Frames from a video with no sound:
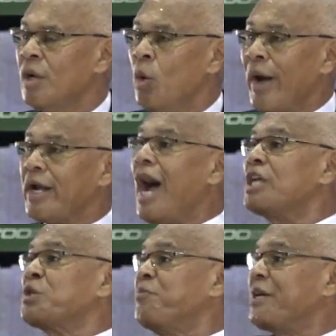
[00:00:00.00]
When God
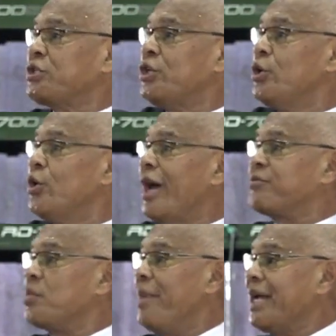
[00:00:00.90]
speaks to you, you have
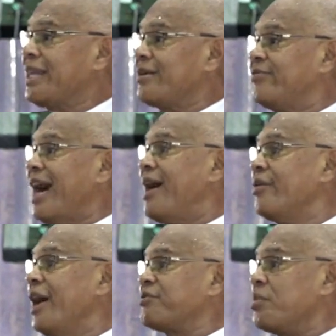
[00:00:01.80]
to make that vow.
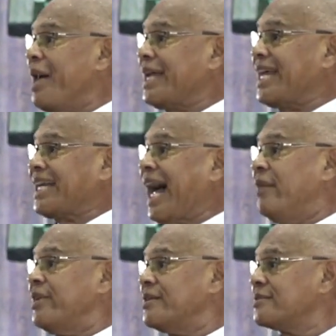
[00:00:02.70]
You have to make that
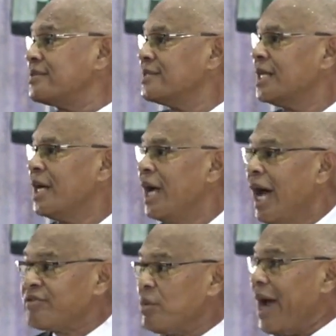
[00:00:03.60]
covenant.
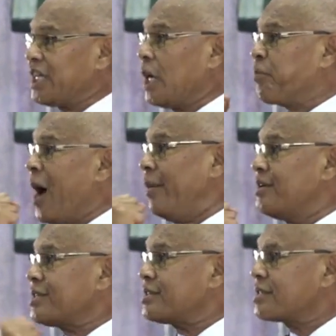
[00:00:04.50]
Have to make that
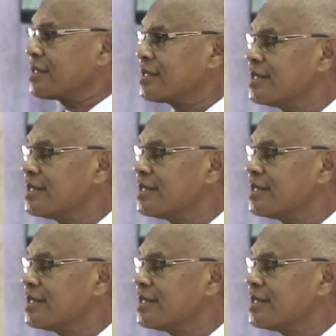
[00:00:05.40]
promise.